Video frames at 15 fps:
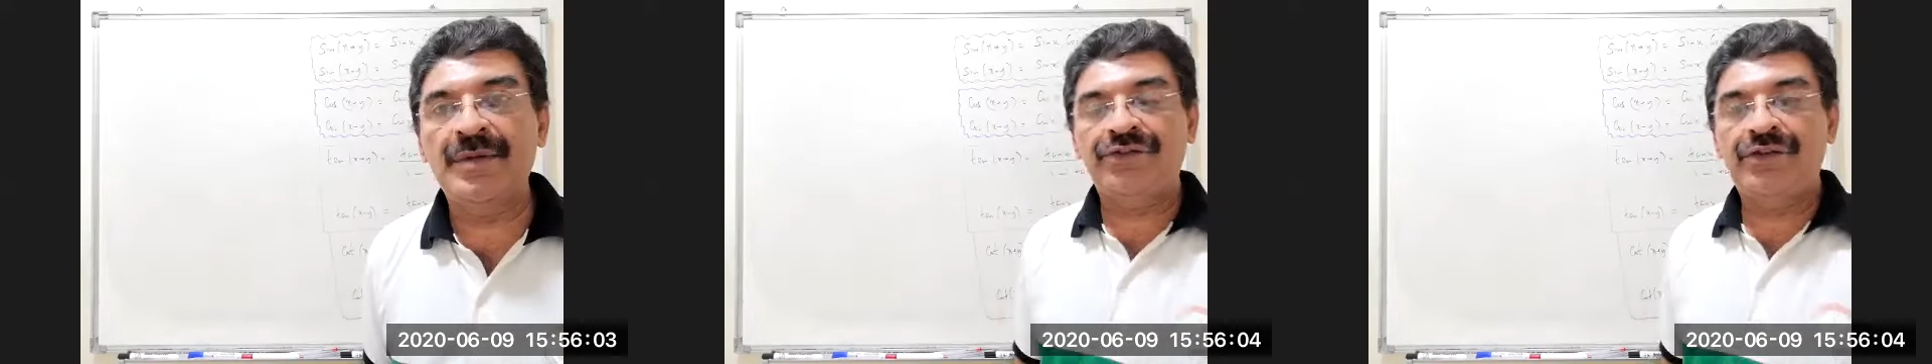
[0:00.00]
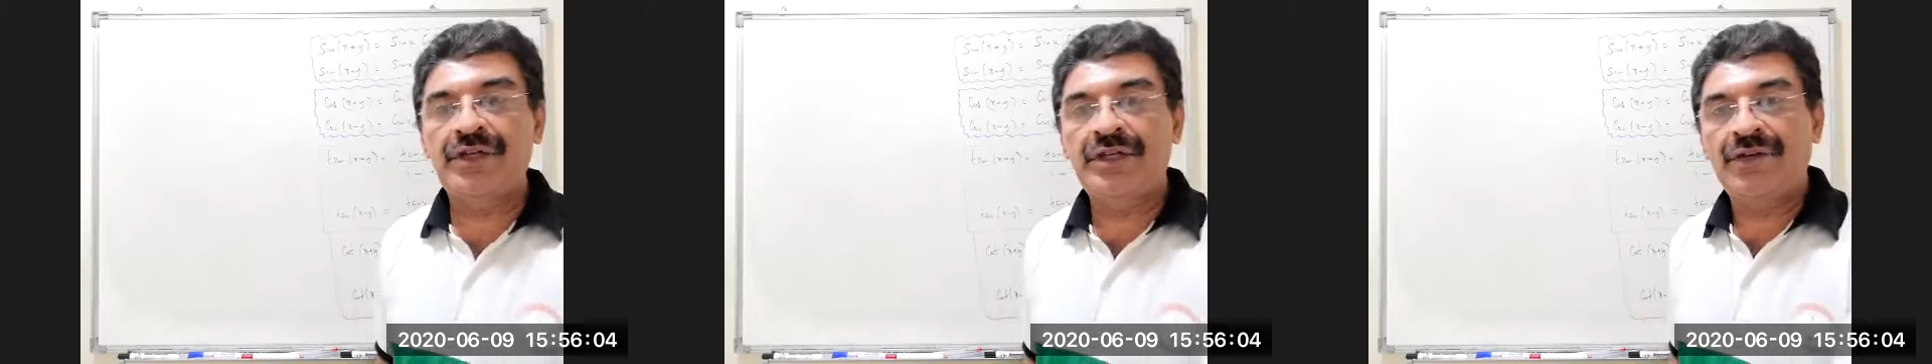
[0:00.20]

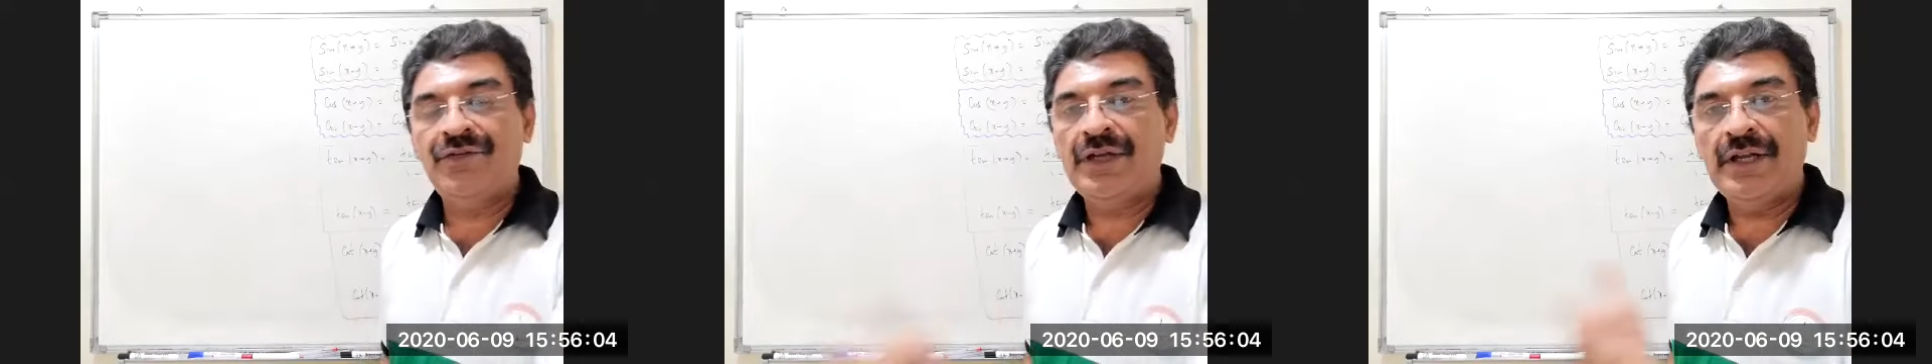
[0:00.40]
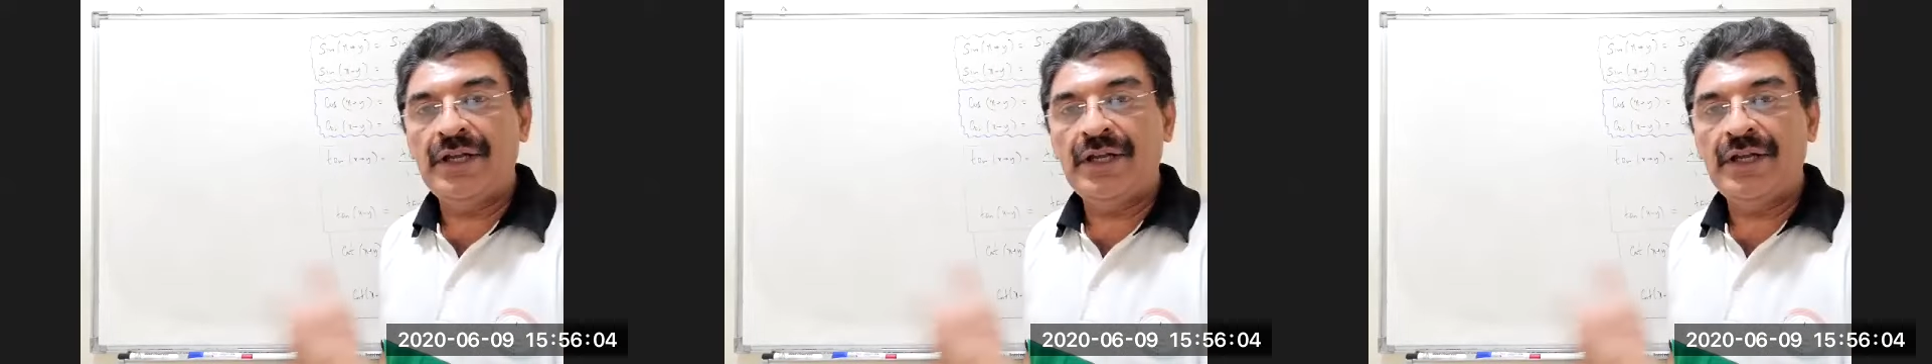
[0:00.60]
theta. We
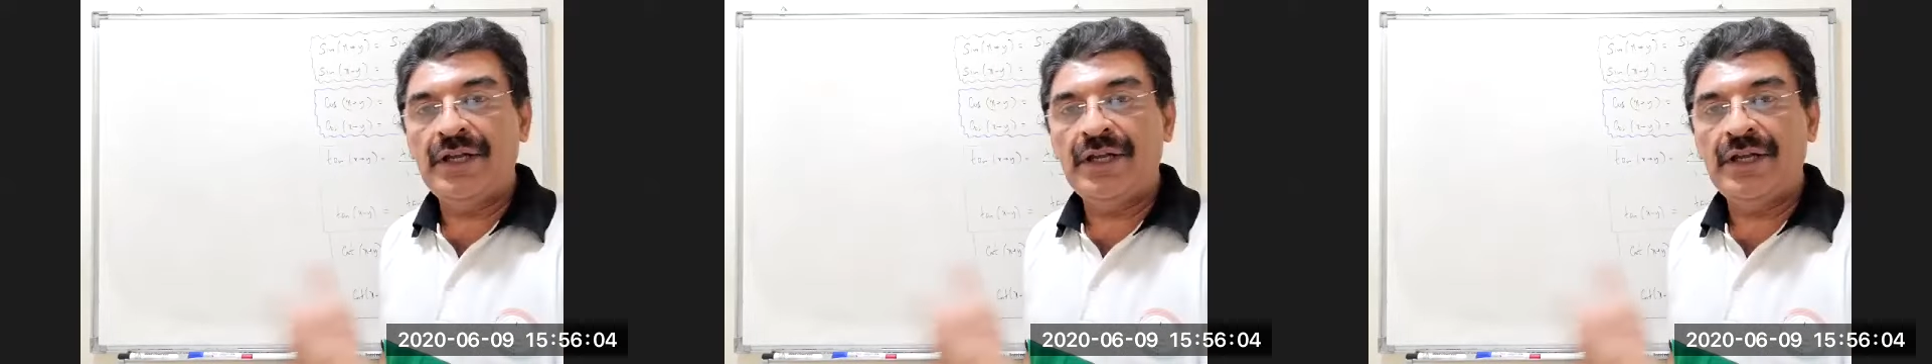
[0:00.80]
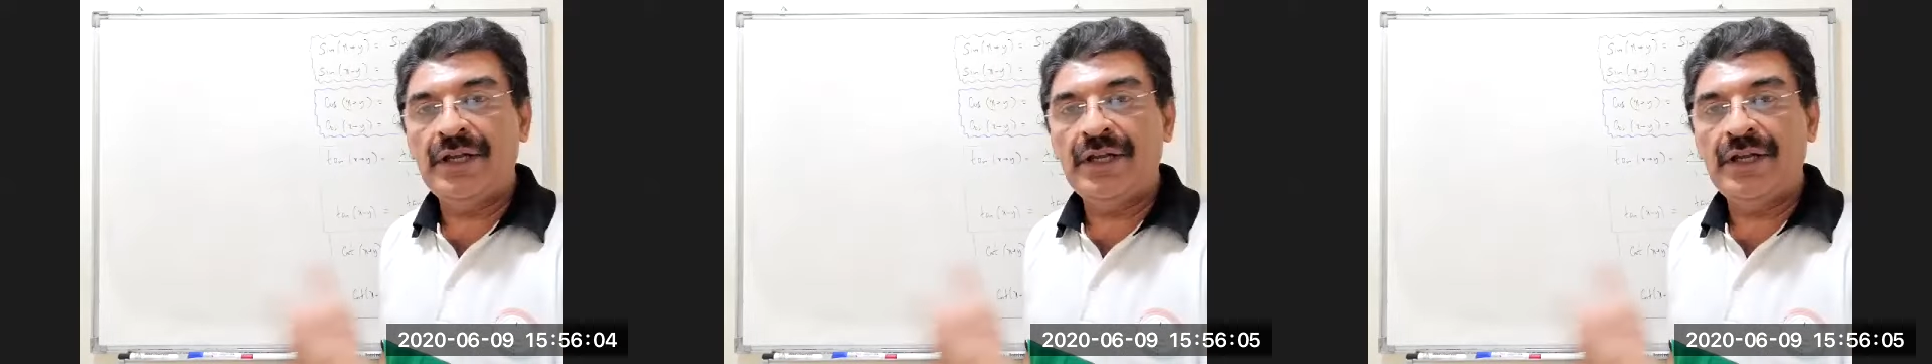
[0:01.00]
learned.
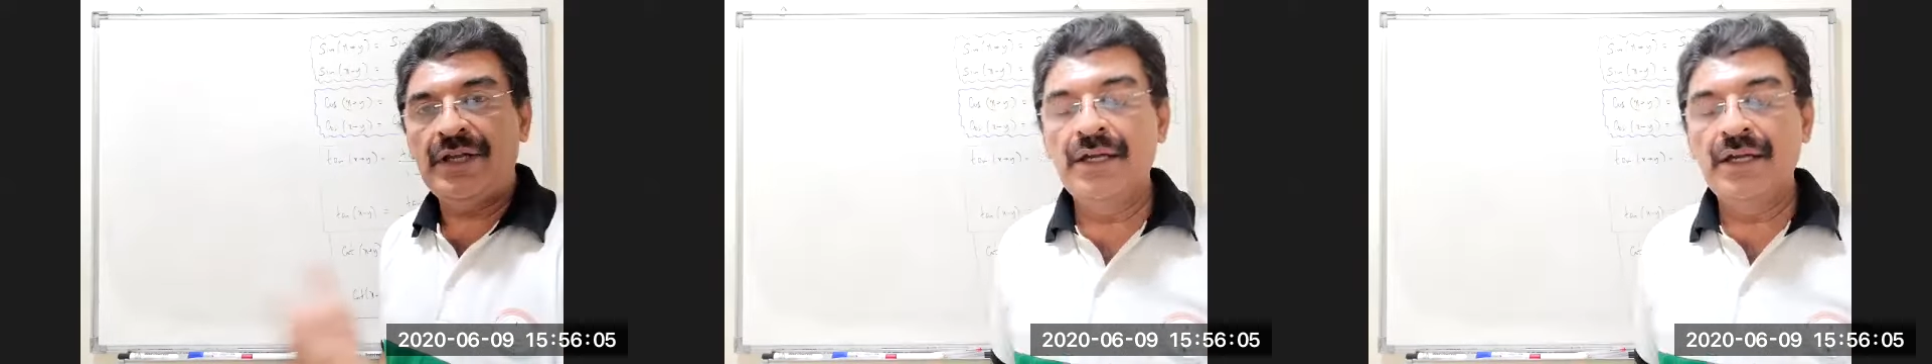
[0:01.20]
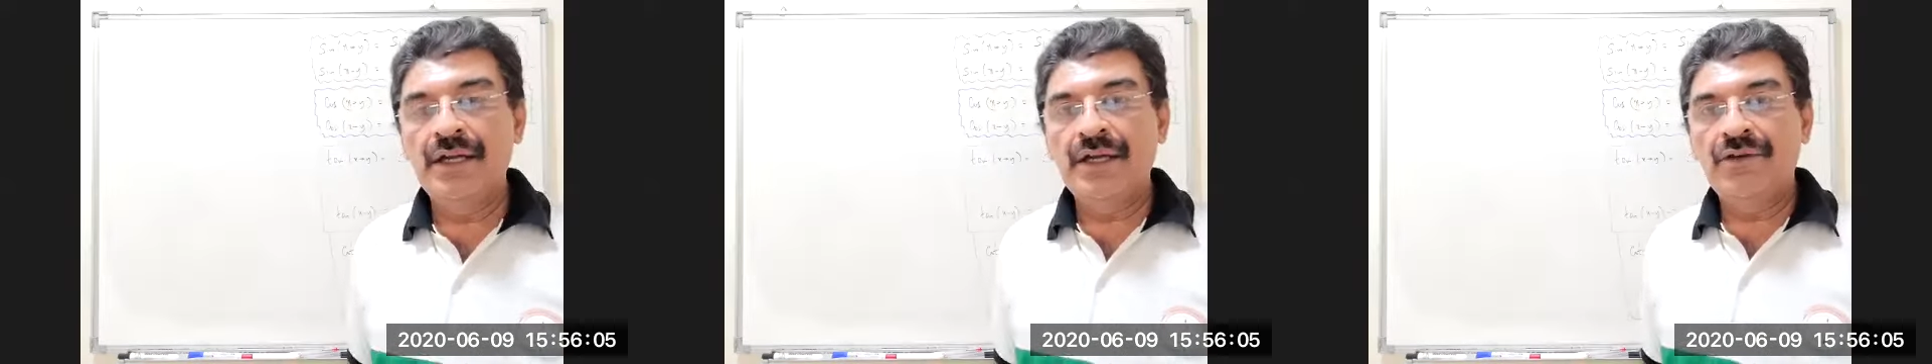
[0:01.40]

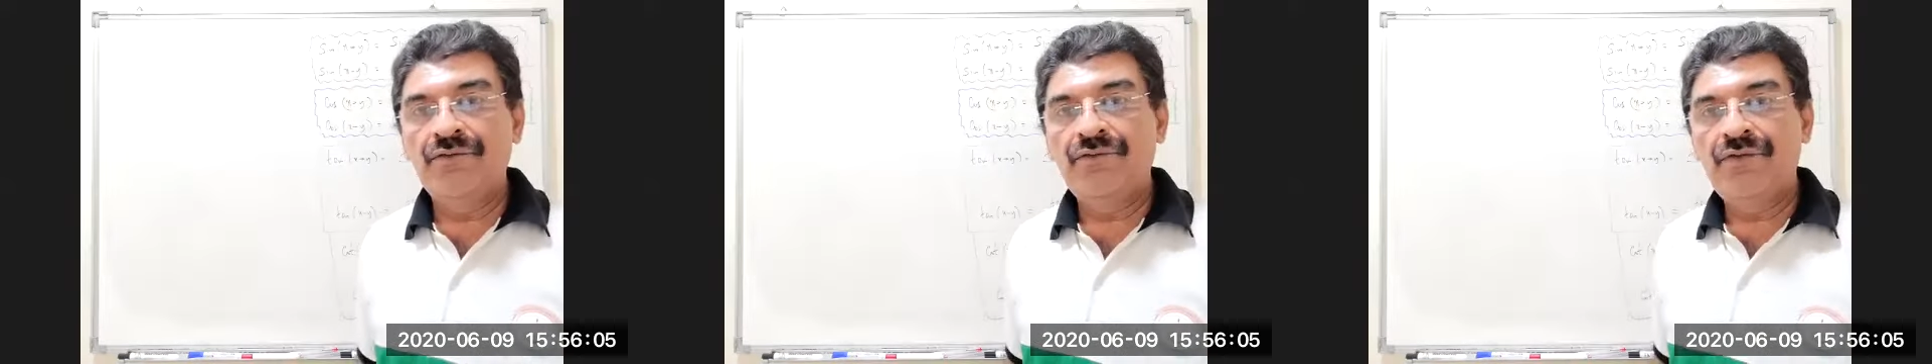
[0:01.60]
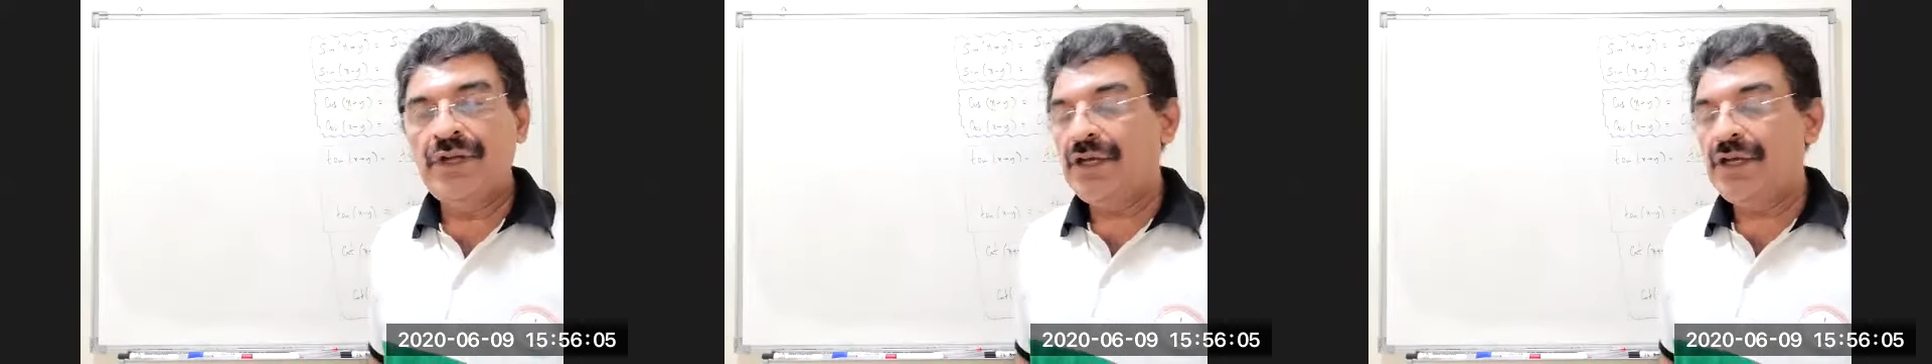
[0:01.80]

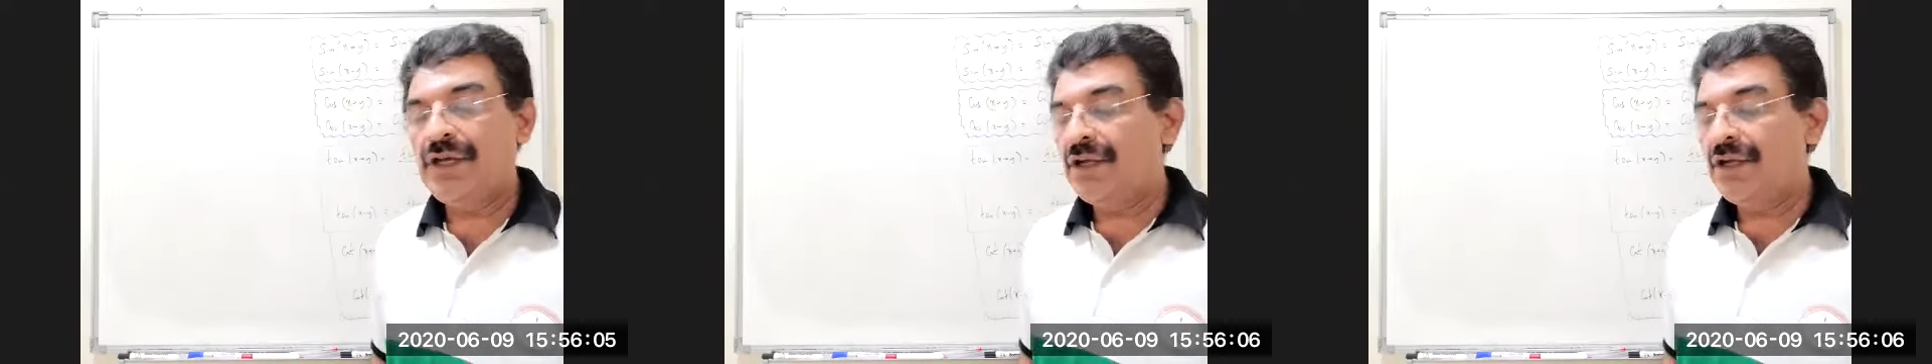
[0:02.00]
We